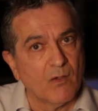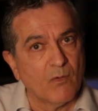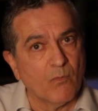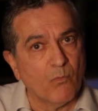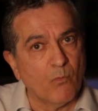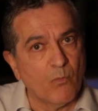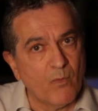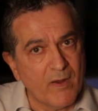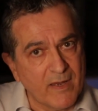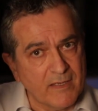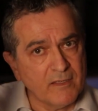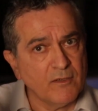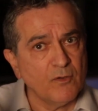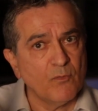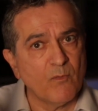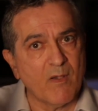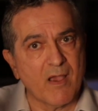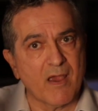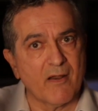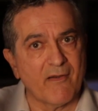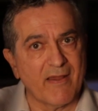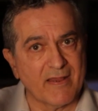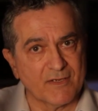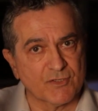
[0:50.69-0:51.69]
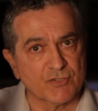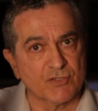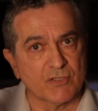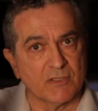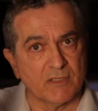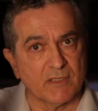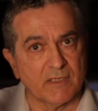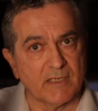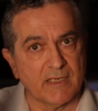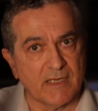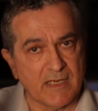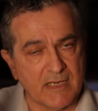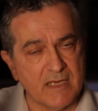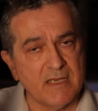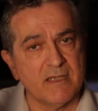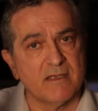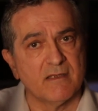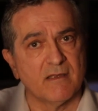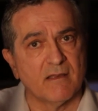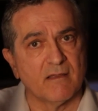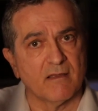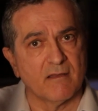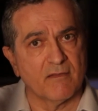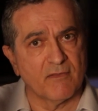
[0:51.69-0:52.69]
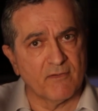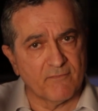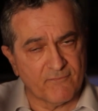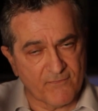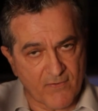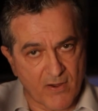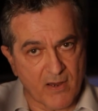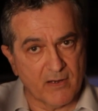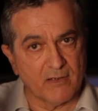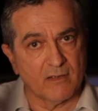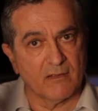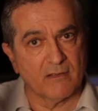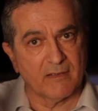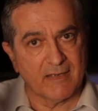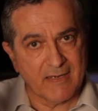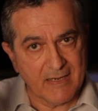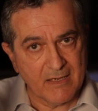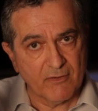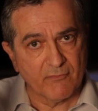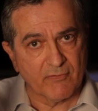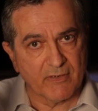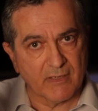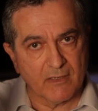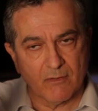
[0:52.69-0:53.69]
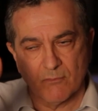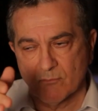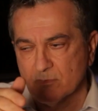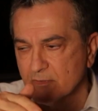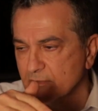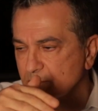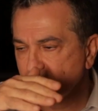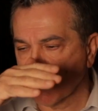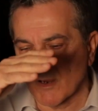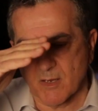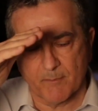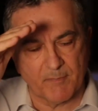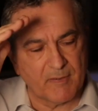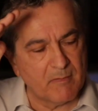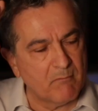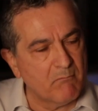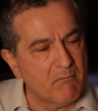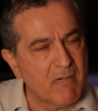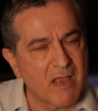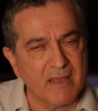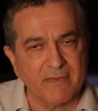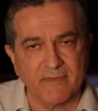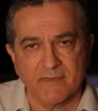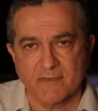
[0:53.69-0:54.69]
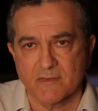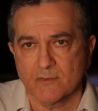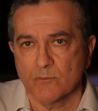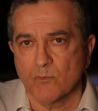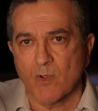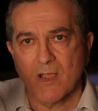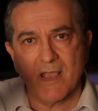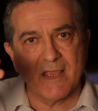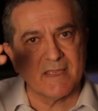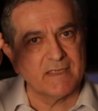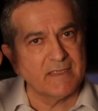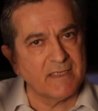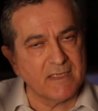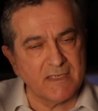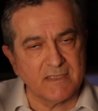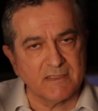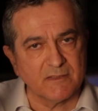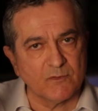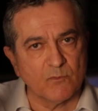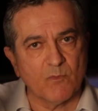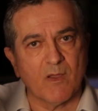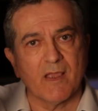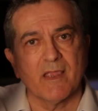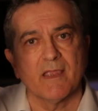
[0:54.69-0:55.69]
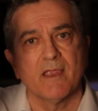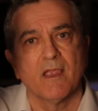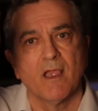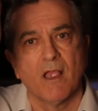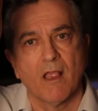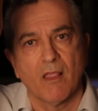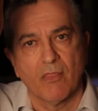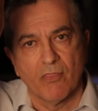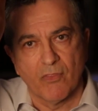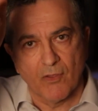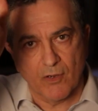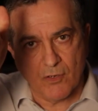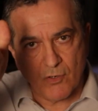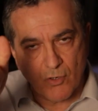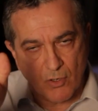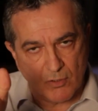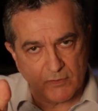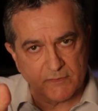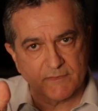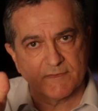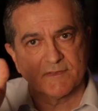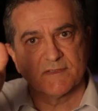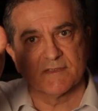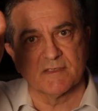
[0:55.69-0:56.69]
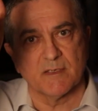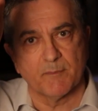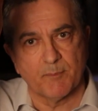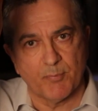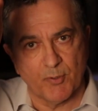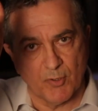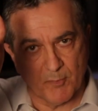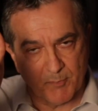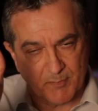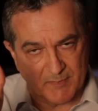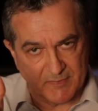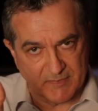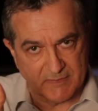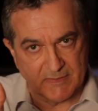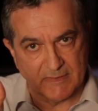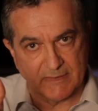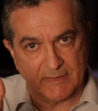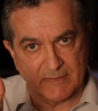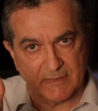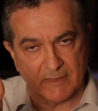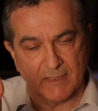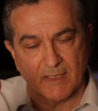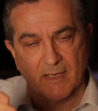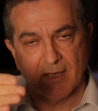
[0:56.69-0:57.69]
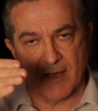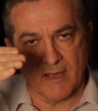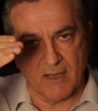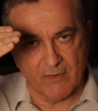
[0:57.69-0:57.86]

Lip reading: When you are actually in the final hearing, which might be months away, years away, the costs are perpendicular.